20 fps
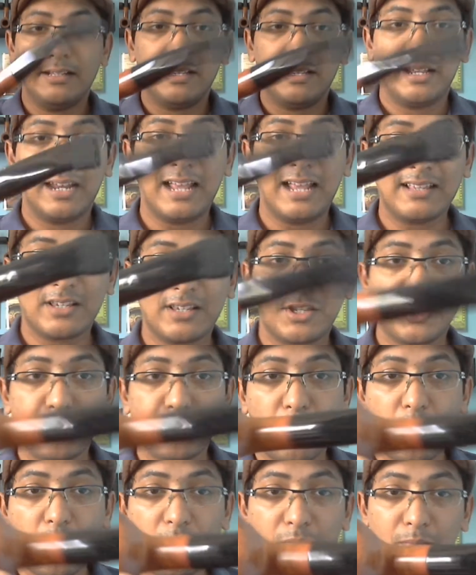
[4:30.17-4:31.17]
That's a
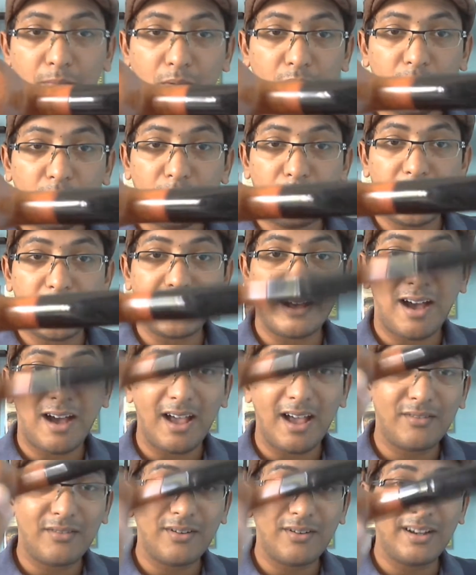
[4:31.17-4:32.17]
small bowl, but
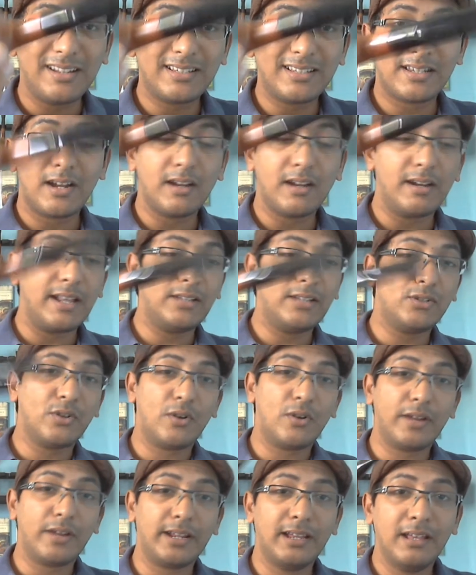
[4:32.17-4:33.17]
I really started
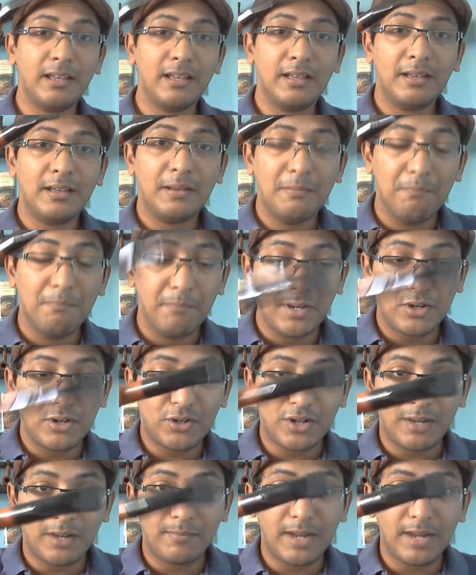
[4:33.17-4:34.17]
enjoying
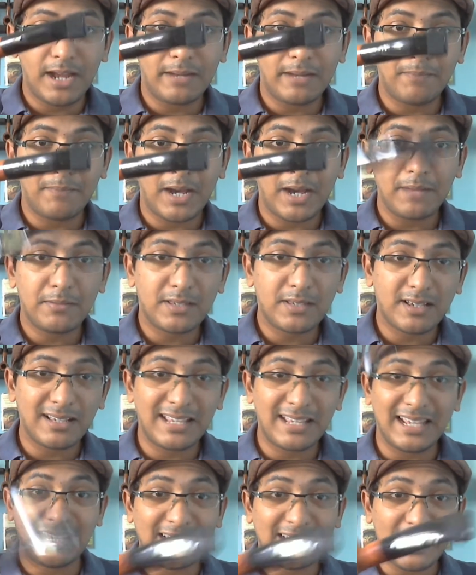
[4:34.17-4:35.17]
meerschaum lined pipes
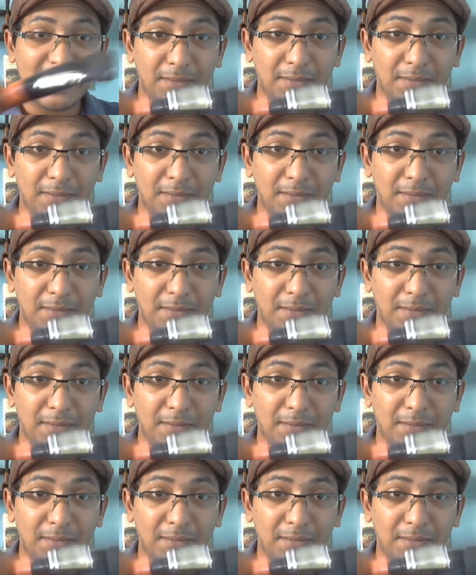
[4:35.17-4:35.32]
because he sent me